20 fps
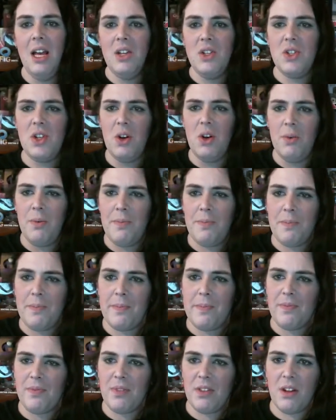So,
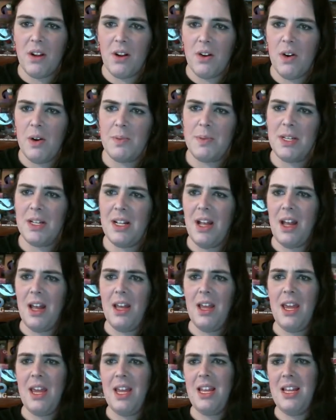
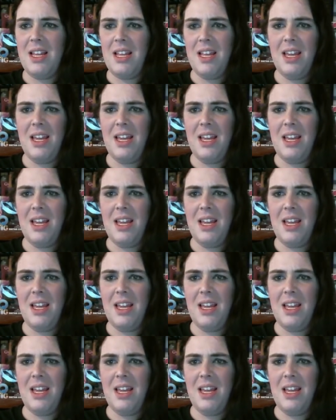Kryptonite,